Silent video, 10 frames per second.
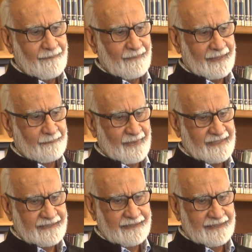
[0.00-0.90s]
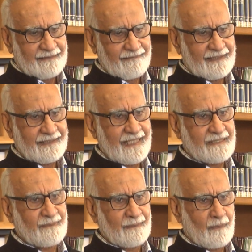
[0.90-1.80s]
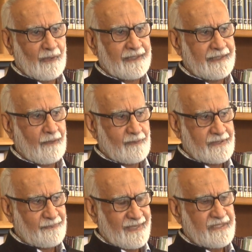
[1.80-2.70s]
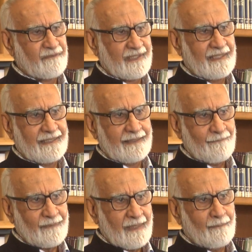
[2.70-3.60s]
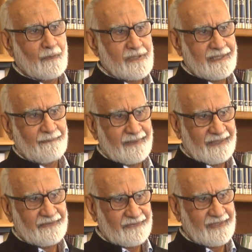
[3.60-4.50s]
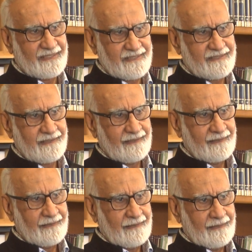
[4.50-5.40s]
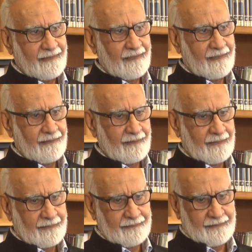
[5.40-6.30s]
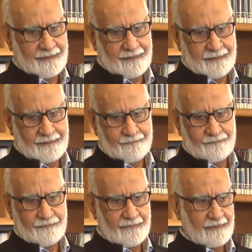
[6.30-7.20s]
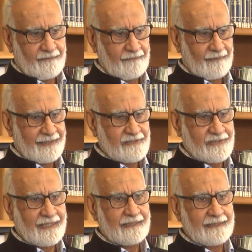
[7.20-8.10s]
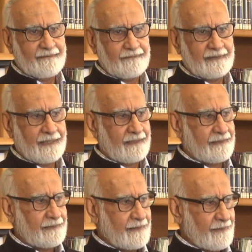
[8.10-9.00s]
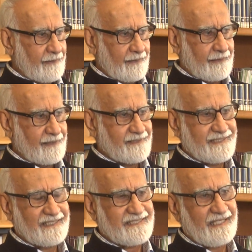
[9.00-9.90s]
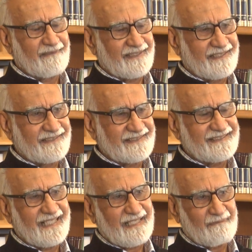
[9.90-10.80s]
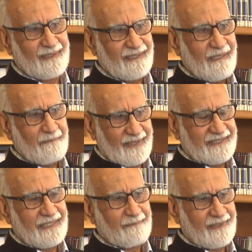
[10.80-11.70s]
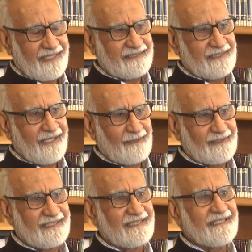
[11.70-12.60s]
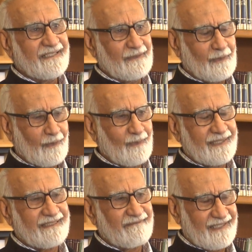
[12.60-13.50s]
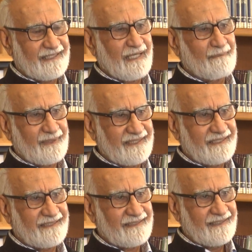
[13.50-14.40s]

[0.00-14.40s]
But presently, when it has been pointed out specifically Muslim countries, and very strangely, the 6, 7 countries that have been picked up right now that no one will come here,